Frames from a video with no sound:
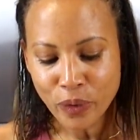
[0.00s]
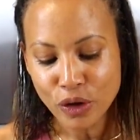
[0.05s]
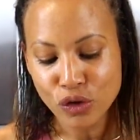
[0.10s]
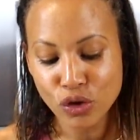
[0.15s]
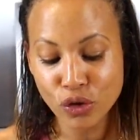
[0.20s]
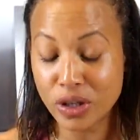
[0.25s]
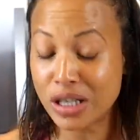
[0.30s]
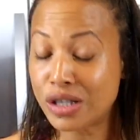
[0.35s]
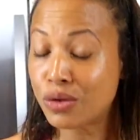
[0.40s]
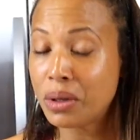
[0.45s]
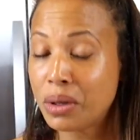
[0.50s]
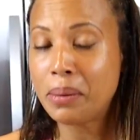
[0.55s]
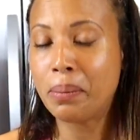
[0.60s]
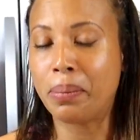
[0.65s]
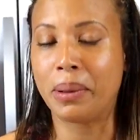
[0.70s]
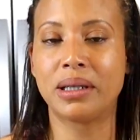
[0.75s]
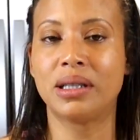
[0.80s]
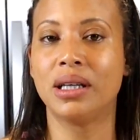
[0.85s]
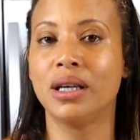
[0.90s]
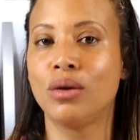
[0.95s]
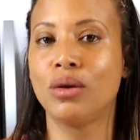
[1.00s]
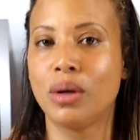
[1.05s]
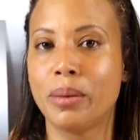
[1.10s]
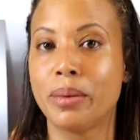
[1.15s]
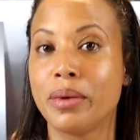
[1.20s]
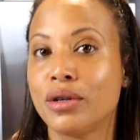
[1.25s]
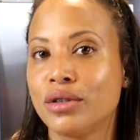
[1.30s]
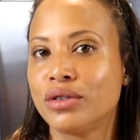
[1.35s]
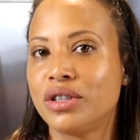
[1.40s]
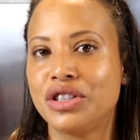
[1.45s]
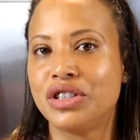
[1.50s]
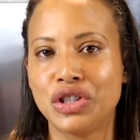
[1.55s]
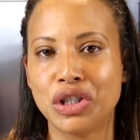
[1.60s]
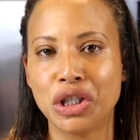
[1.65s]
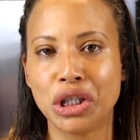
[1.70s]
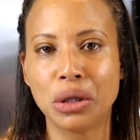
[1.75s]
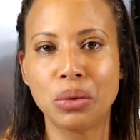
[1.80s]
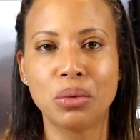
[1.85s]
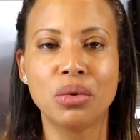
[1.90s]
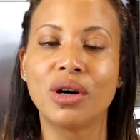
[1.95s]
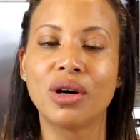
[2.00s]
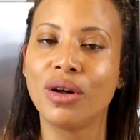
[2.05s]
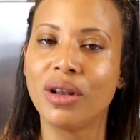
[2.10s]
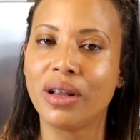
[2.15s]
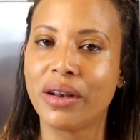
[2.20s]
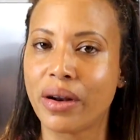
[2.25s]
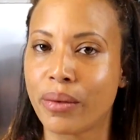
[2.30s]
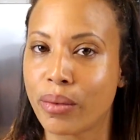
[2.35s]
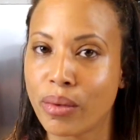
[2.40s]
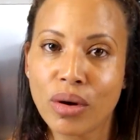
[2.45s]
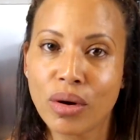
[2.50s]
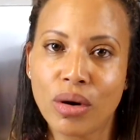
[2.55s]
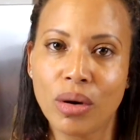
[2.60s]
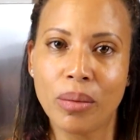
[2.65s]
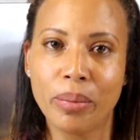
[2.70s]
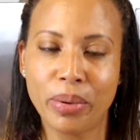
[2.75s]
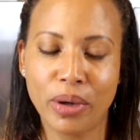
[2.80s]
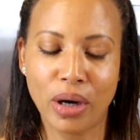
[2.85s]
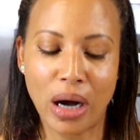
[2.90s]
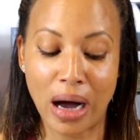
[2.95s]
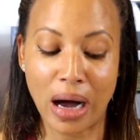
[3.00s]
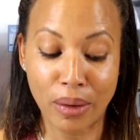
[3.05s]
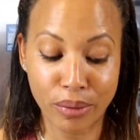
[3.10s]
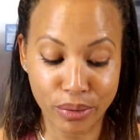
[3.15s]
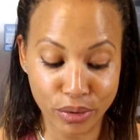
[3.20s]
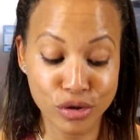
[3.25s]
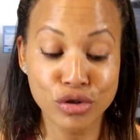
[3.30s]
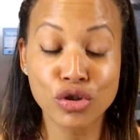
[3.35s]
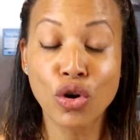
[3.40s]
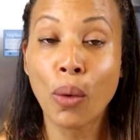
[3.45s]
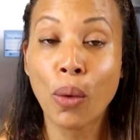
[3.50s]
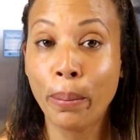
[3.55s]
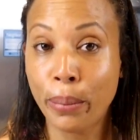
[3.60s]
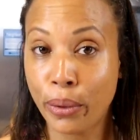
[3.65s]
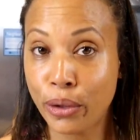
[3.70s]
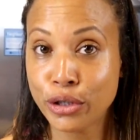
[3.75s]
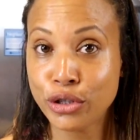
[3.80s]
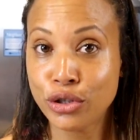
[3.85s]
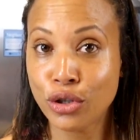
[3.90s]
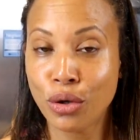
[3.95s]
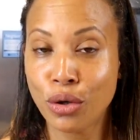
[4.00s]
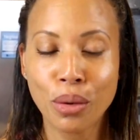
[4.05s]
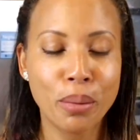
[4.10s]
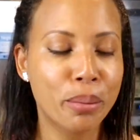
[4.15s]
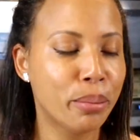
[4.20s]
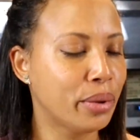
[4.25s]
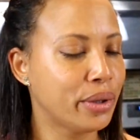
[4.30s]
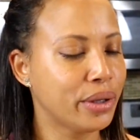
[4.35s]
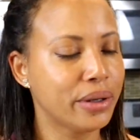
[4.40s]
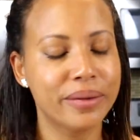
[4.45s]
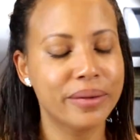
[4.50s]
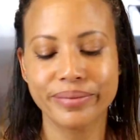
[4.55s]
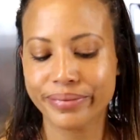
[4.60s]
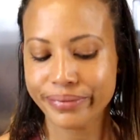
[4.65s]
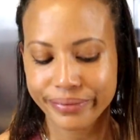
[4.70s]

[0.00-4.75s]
So this one in particular, because it's chicken, we call it Arroz con Pollo, but